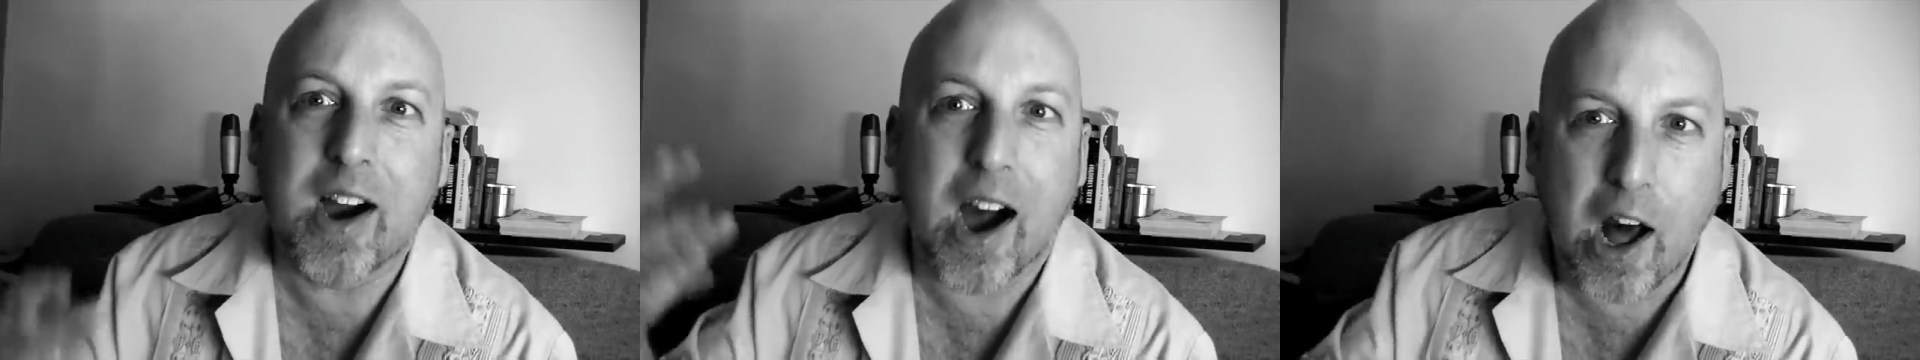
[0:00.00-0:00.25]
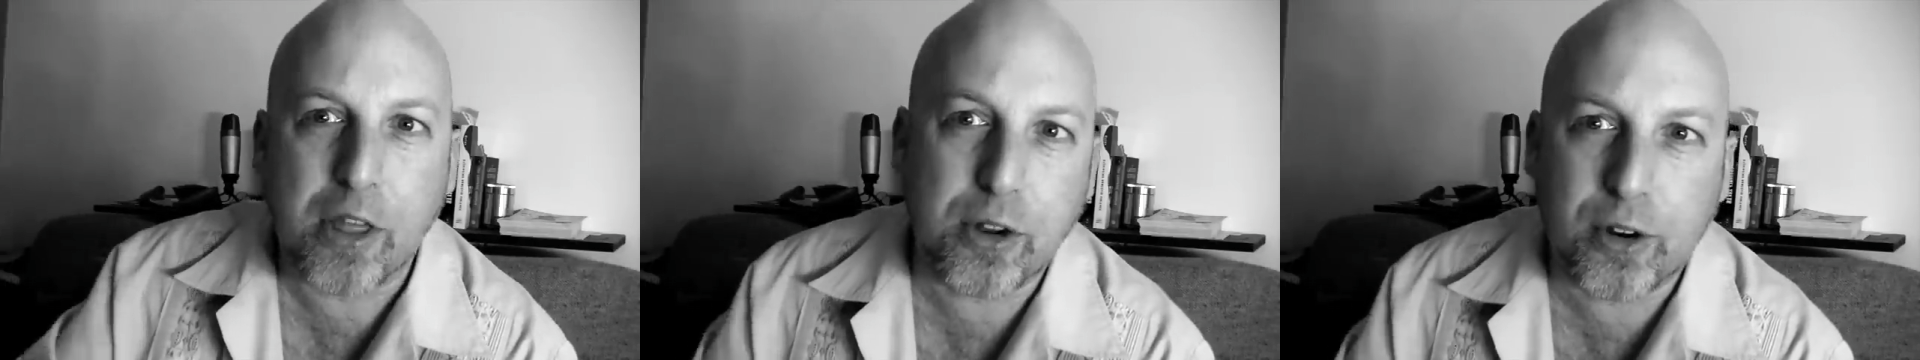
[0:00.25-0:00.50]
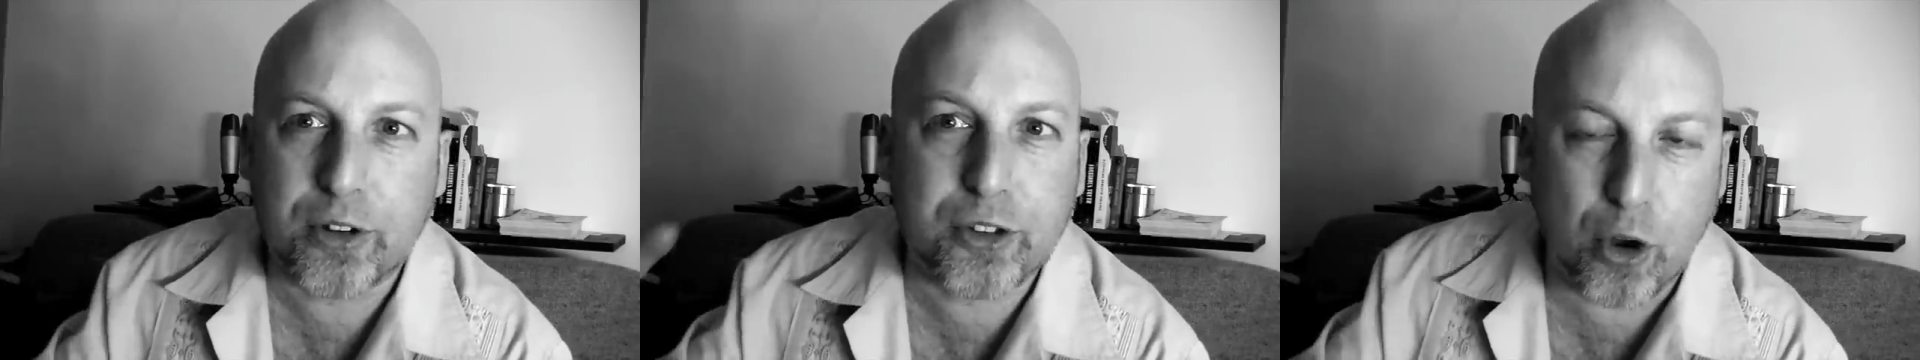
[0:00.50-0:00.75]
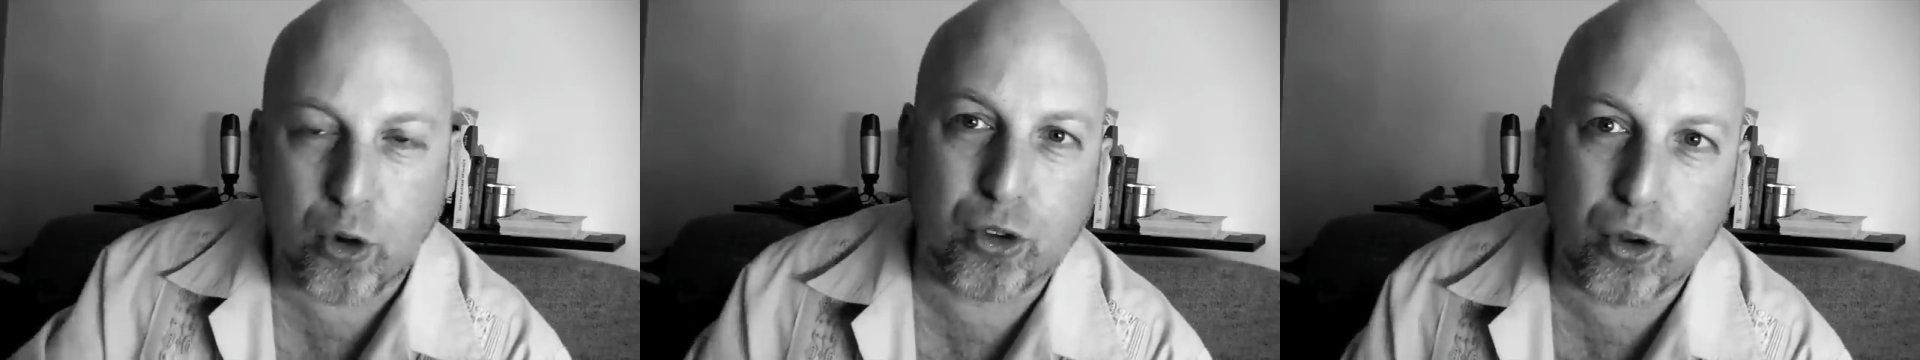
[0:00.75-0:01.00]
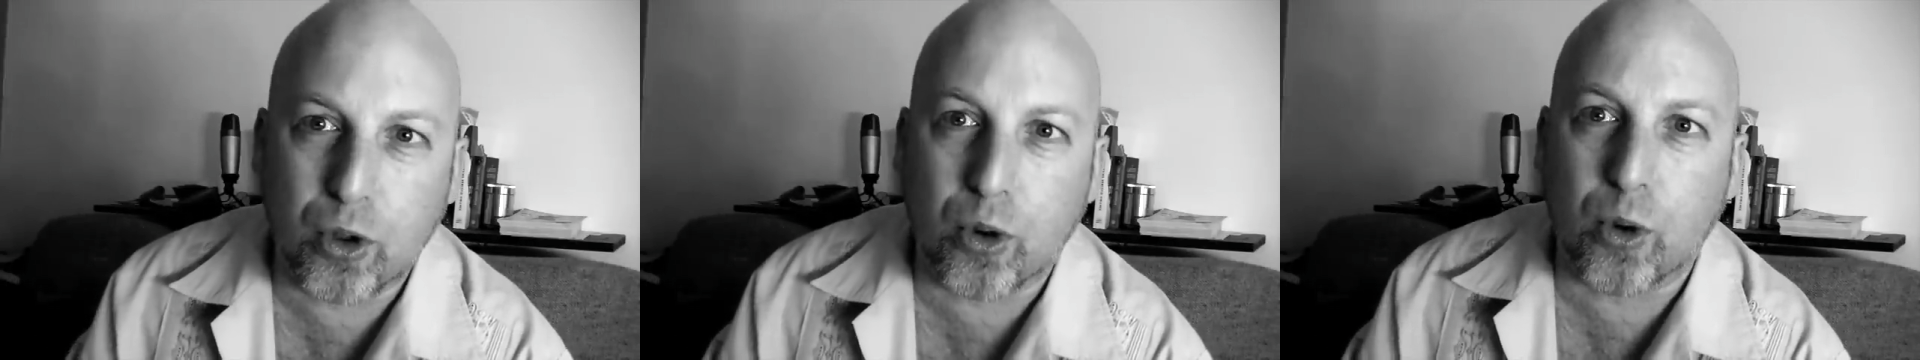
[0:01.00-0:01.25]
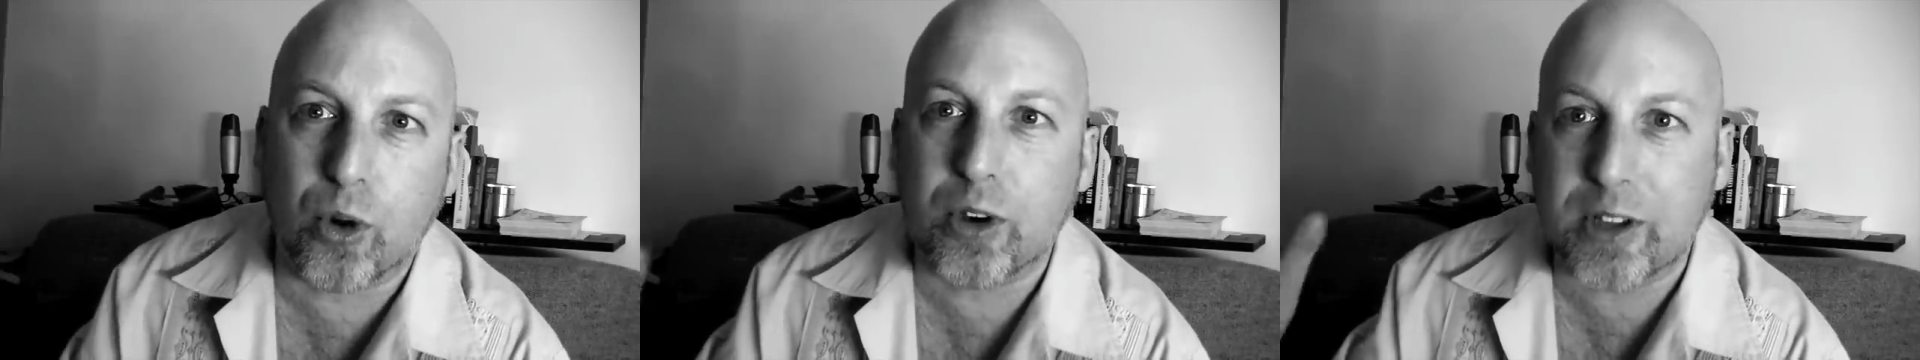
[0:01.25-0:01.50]
other social
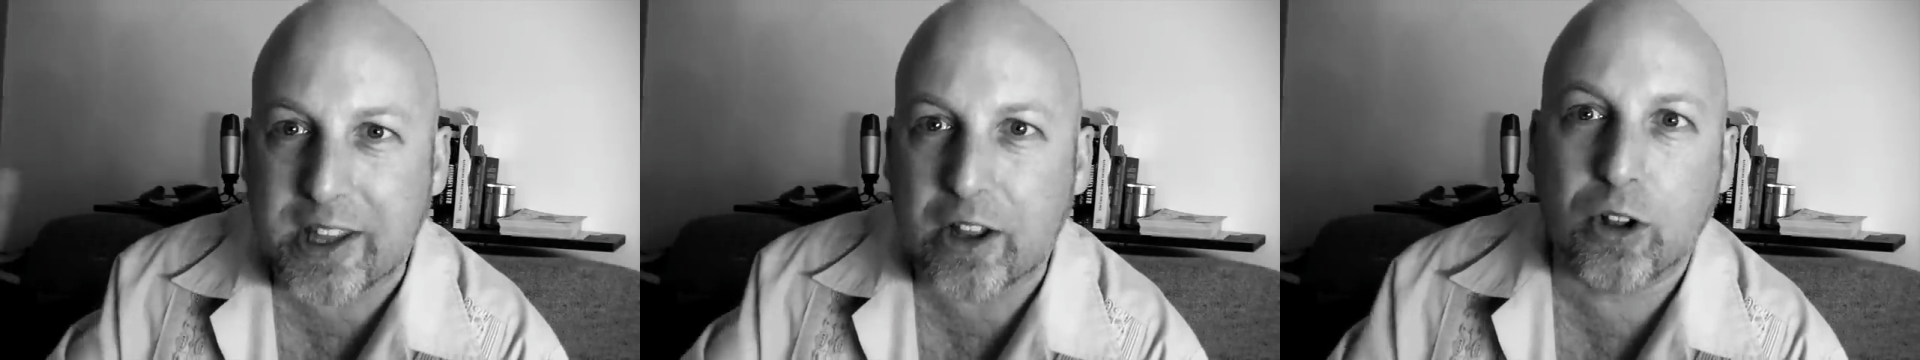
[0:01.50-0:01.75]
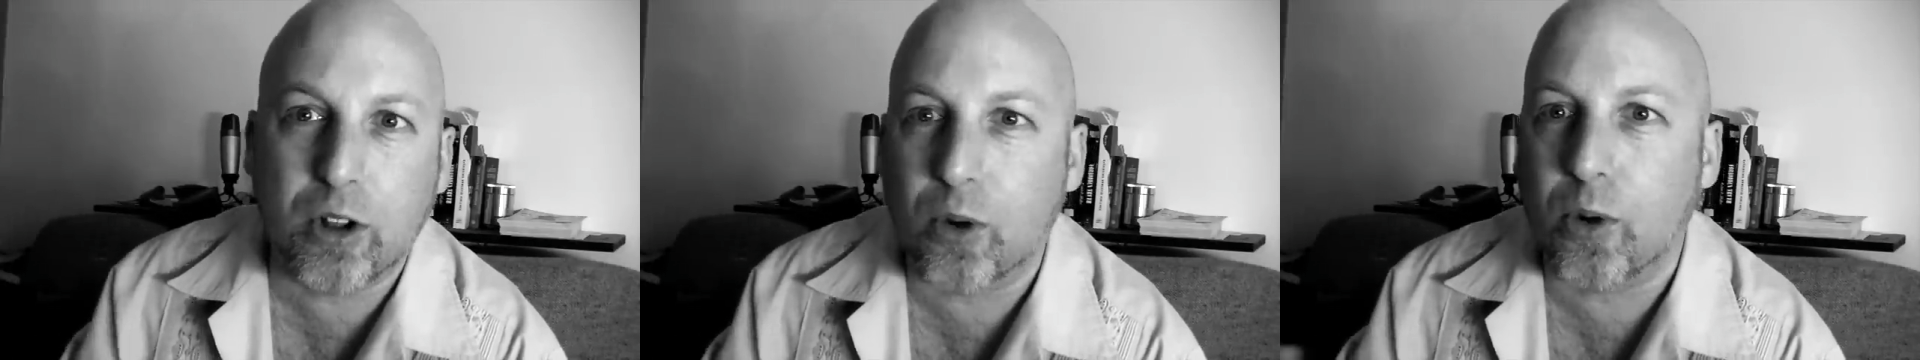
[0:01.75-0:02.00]
or legal